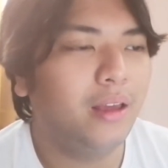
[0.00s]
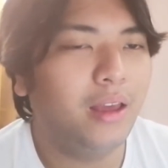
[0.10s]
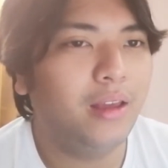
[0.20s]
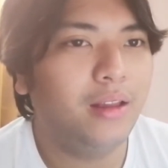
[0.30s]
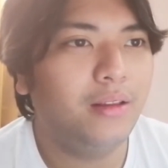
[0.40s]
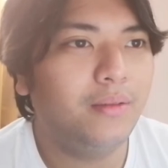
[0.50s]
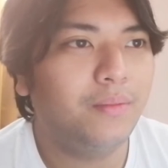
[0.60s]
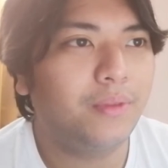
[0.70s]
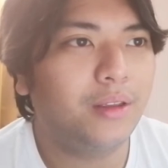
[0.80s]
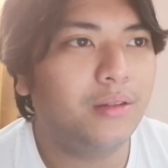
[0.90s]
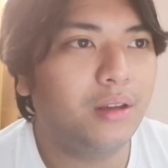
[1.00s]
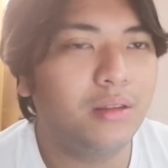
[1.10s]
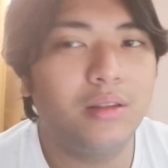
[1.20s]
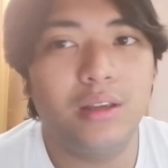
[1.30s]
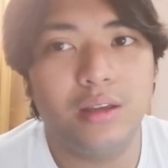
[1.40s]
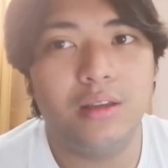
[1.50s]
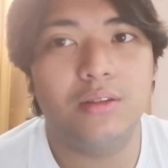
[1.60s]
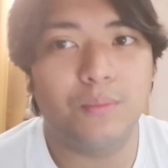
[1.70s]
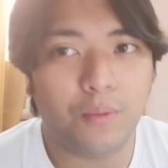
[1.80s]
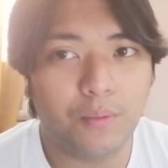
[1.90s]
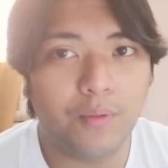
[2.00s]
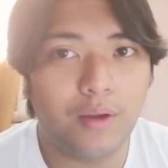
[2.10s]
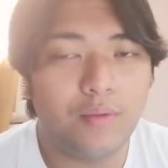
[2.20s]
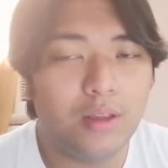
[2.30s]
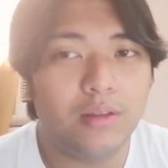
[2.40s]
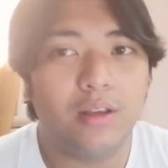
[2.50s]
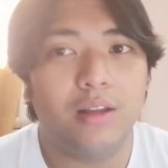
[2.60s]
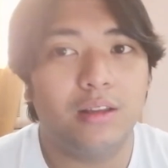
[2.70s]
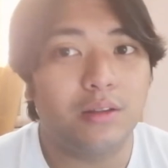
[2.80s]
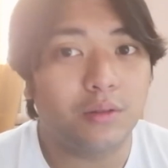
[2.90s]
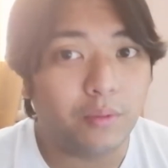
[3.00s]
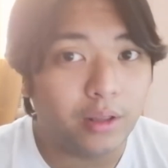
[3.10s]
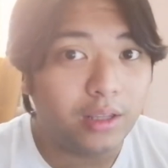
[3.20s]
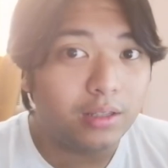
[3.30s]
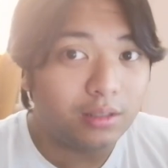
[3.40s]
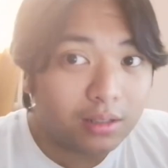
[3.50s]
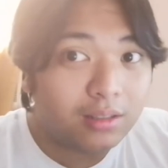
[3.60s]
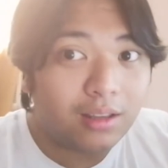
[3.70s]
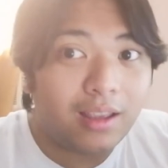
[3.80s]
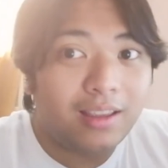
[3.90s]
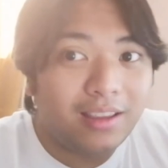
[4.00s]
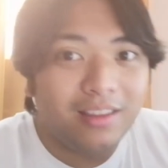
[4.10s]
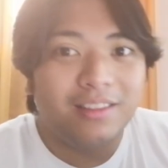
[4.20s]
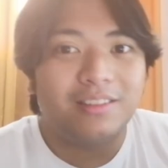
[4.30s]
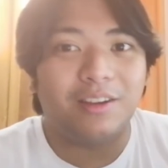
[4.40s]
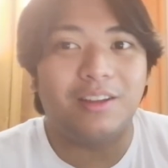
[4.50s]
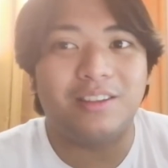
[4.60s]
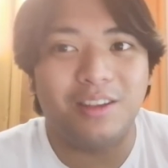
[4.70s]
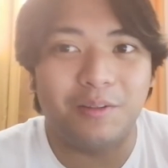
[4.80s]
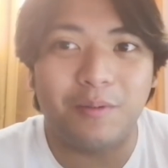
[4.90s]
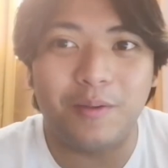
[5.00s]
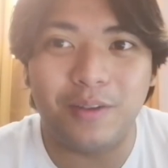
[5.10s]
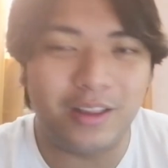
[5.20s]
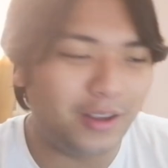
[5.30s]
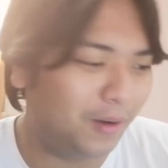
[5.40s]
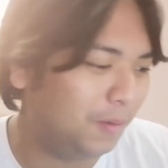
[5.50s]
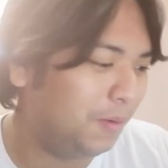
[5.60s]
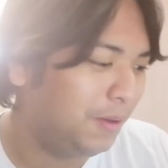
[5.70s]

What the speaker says: And as you can see, it's a proof of evidence that it's already existing, as you can see in my video.